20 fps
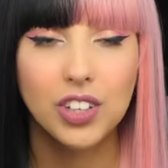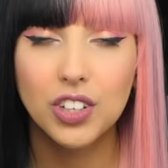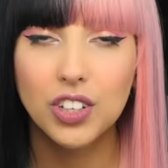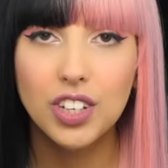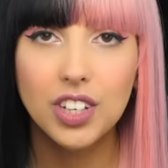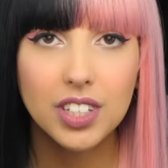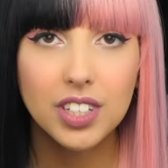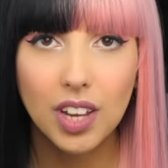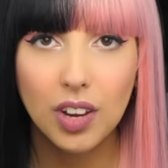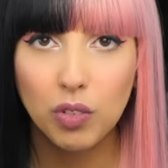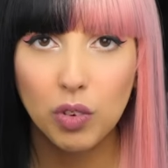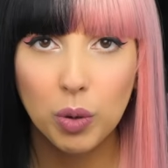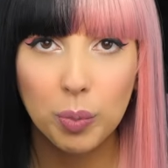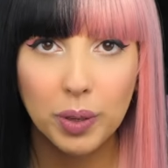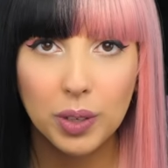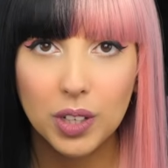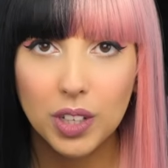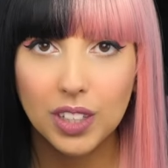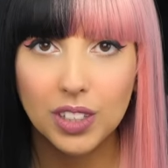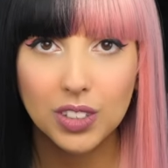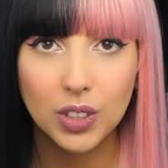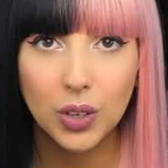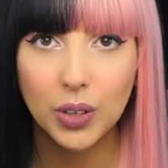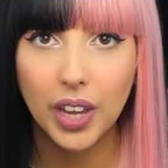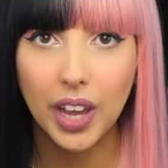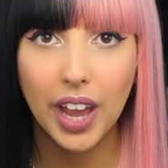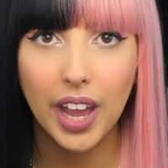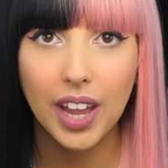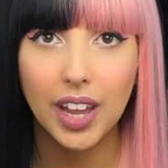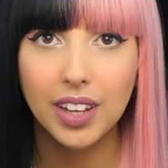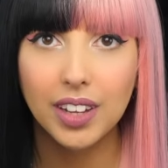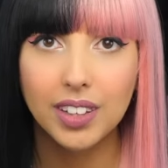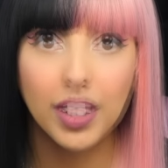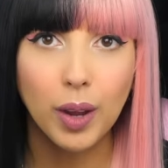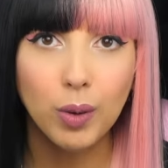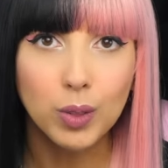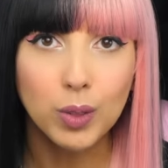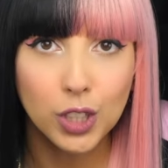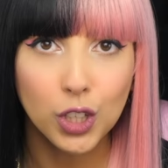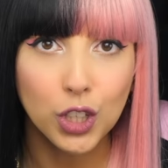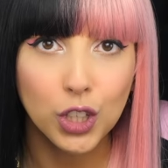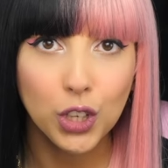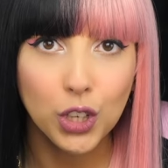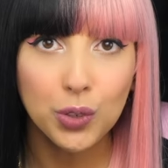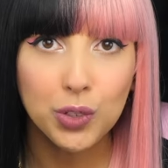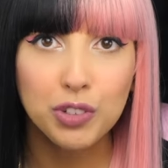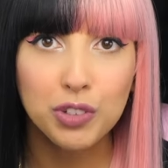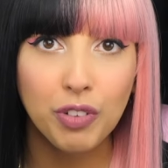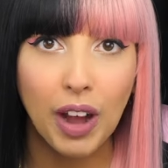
goodness everybody is okay. That was a huge